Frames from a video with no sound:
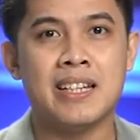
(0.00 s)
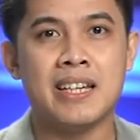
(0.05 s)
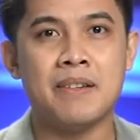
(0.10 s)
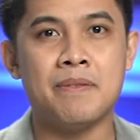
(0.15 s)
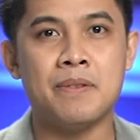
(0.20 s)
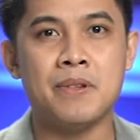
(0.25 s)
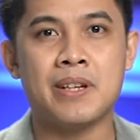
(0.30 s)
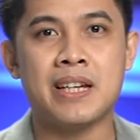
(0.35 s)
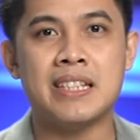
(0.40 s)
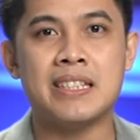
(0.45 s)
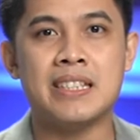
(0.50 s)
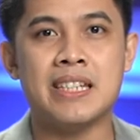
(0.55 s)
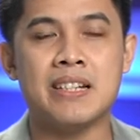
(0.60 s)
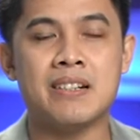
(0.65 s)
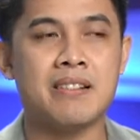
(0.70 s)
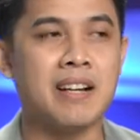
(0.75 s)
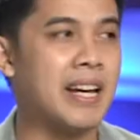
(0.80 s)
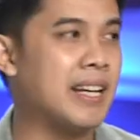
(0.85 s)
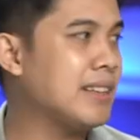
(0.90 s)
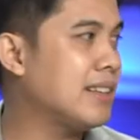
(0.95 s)
If you can see
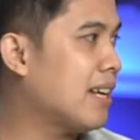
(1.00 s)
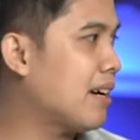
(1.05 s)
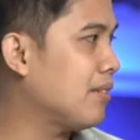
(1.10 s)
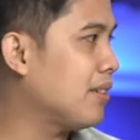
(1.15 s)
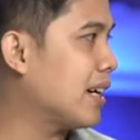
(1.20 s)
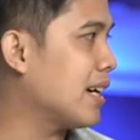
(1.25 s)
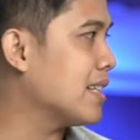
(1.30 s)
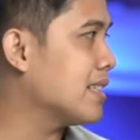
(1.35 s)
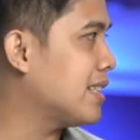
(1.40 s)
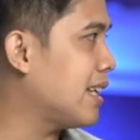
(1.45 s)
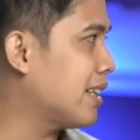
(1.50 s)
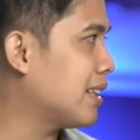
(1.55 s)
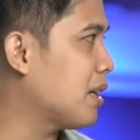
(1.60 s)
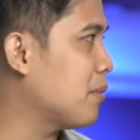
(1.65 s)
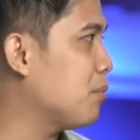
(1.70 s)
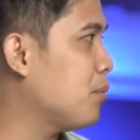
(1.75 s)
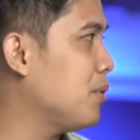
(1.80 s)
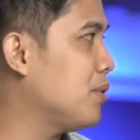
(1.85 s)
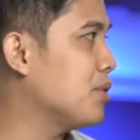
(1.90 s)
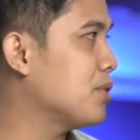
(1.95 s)
right now, nakaset
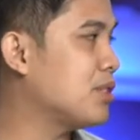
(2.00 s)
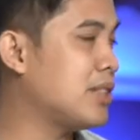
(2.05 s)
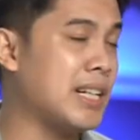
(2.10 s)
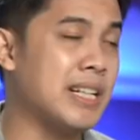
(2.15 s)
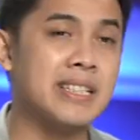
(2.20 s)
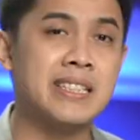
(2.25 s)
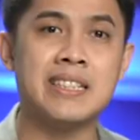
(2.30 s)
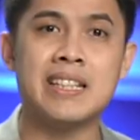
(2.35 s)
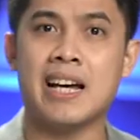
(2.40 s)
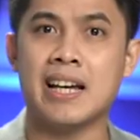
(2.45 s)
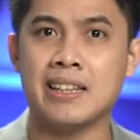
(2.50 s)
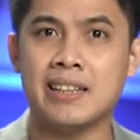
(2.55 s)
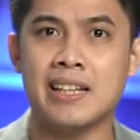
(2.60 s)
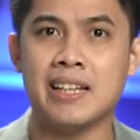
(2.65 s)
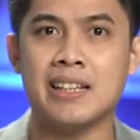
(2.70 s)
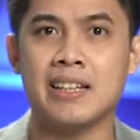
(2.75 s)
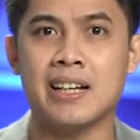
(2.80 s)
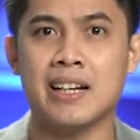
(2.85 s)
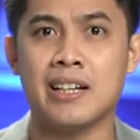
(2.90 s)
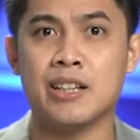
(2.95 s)
up po yung chairs
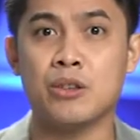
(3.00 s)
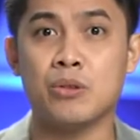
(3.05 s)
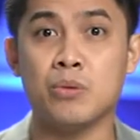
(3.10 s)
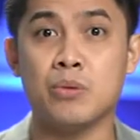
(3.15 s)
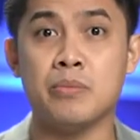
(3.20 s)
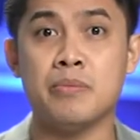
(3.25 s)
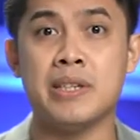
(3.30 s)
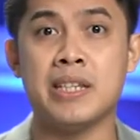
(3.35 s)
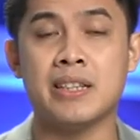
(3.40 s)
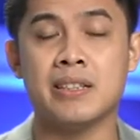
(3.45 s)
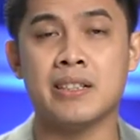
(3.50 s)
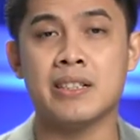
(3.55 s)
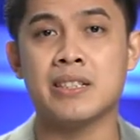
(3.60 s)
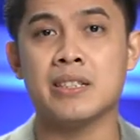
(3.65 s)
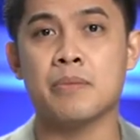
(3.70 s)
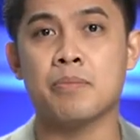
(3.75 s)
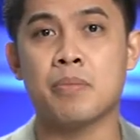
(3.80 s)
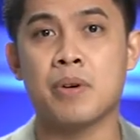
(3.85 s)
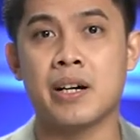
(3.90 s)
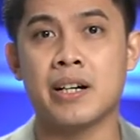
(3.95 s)
natin 2
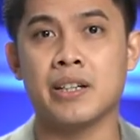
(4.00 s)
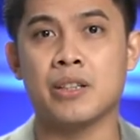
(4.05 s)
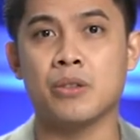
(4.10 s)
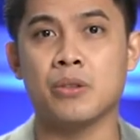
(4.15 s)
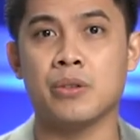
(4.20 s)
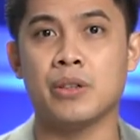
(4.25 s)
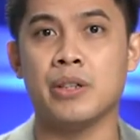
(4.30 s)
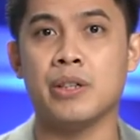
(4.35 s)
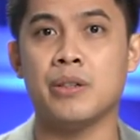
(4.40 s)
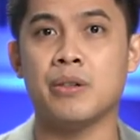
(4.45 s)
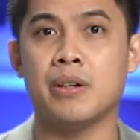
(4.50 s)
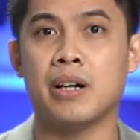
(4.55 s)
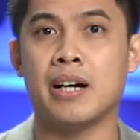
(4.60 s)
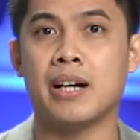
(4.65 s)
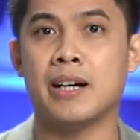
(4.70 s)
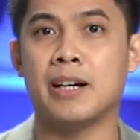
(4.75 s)
meters apart or yung...